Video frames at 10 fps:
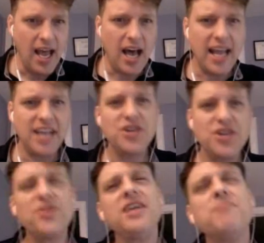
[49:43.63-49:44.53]
Uh, and you
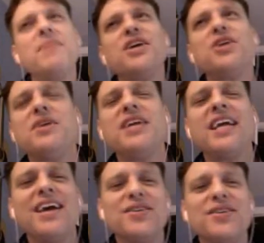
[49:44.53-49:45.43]
know, the meta
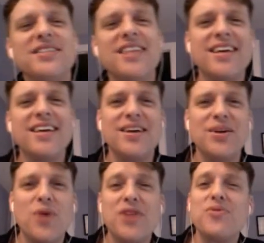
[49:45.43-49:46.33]
communicator is like a
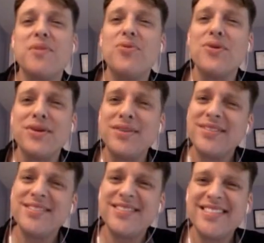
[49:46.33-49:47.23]
weather reporter.
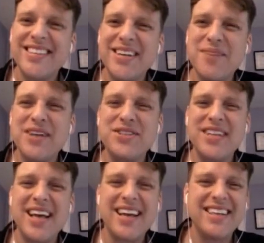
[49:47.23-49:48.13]
Can you imagine
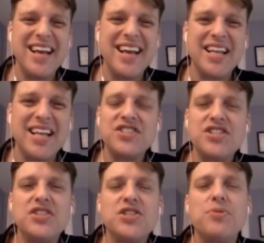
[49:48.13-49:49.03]
that? like it's,
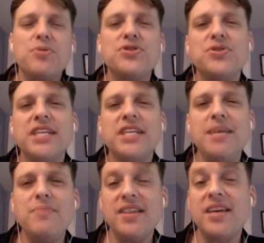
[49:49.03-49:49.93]
it's the person who's
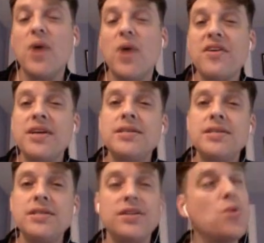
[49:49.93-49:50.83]
keeping the
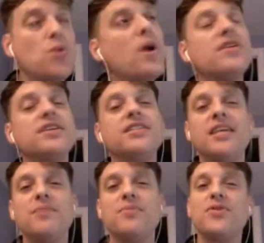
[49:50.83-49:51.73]
awareness the awareness
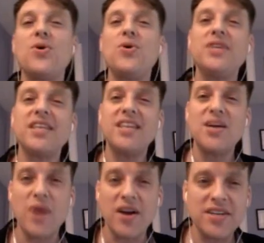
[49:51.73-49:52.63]
keeper they're holding the
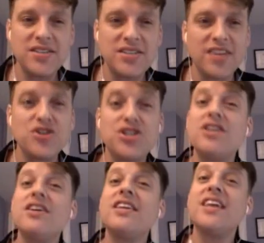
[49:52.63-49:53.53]
awareness and they're
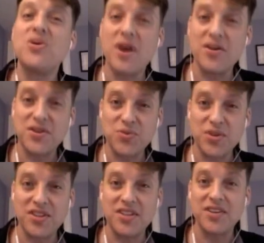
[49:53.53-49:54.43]
sharing that awareness with
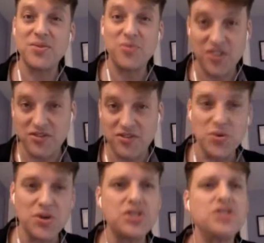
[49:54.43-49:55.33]
the the
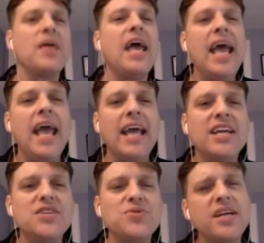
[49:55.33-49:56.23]
viewers and
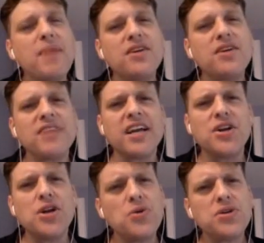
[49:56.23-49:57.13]
it's really a matter of like
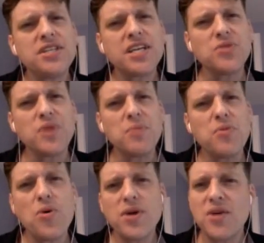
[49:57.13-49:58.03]
noticing and
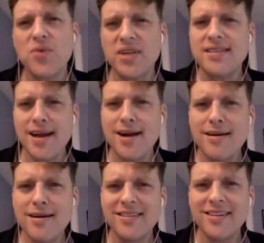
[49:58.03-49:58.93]
reporting what's
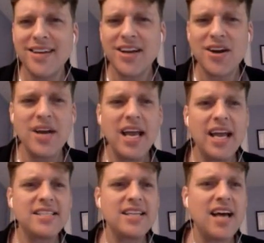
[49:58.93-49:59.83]
there you know
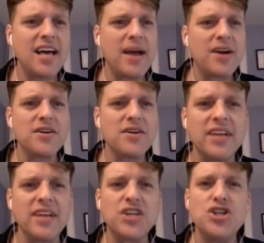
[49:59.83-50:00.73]
it's not a matter
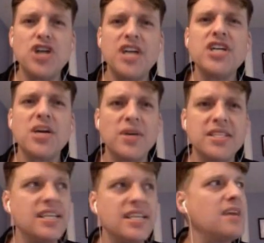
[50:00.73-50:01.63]
like judging
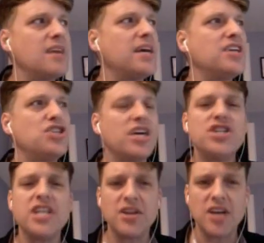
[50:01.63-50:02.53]
what's there i'm not
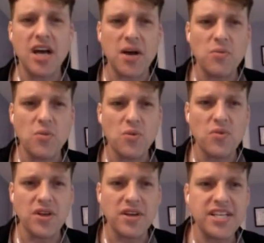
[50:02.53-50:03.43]
judging um,
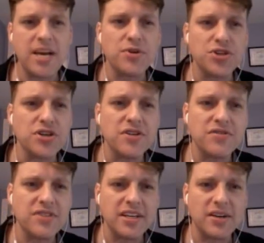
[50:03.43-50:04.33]
the temperature of
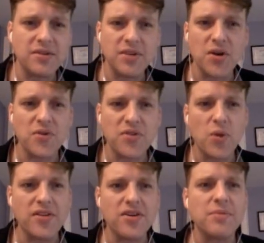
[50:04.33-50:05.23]
the you know the
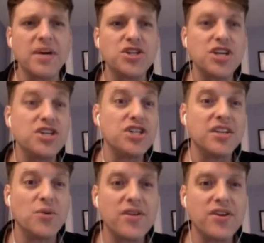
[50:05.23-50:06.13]
weather i'm not judging
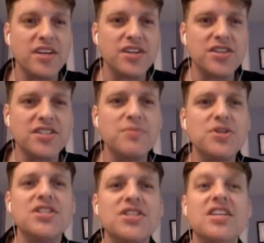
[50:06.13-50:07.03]
the weather conditions i'm
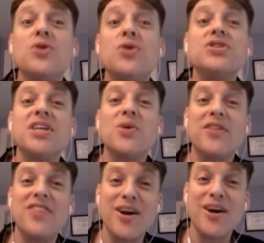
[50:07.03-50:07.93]
just noticing
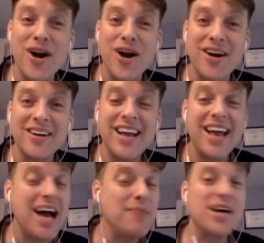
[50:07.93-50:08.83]
what they are
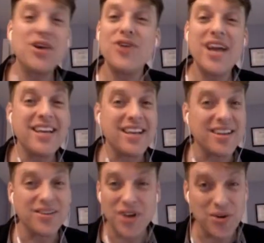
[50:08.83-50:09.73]
i'm not
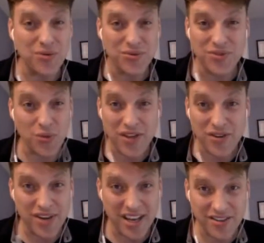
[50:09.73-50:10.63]
creating uh, the
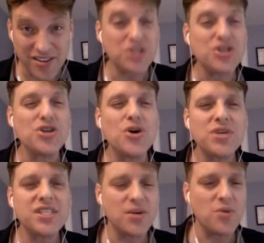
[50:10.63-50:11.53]
weather either i'm just
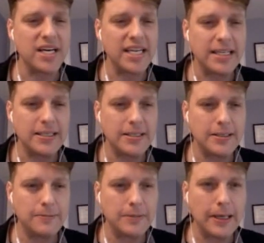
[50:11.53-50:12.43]
noticing what it
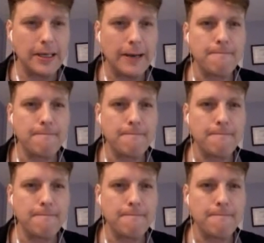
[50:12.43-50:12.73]
is okay